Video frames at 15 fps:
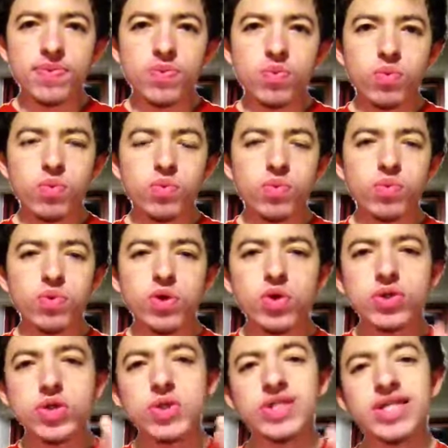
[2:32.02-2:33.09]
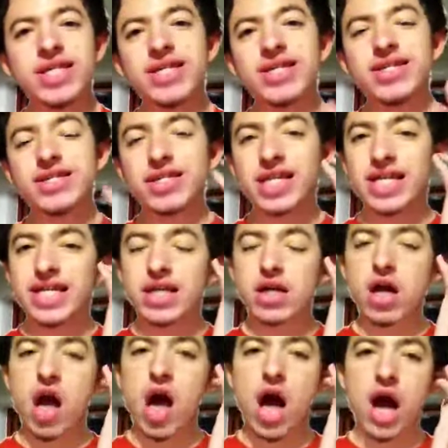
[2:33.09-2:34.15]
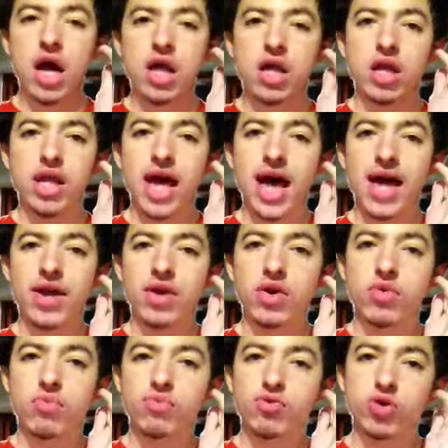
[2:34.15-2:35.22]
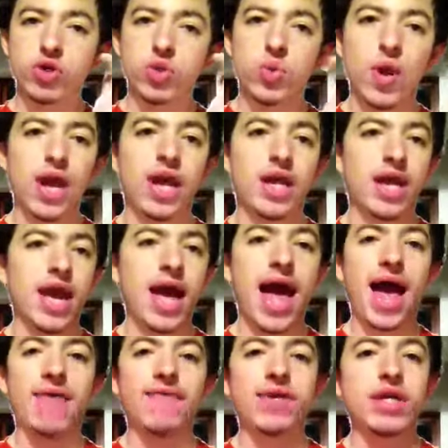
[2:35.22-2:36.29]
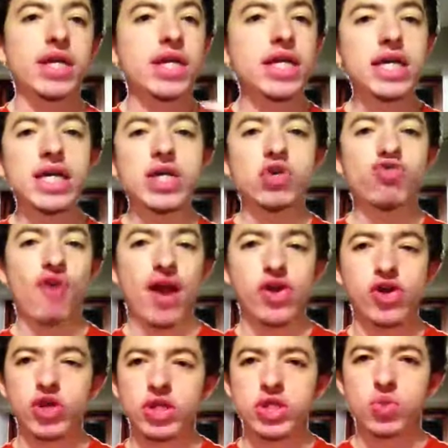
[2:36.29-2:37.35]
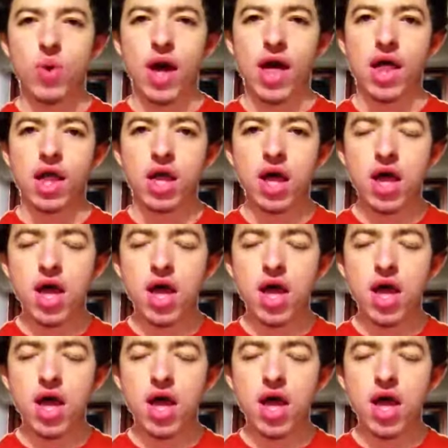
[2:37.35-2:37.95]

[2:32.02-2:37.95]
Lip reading: we also see Selina Kyle and Bruce Wayne have an interaction as well.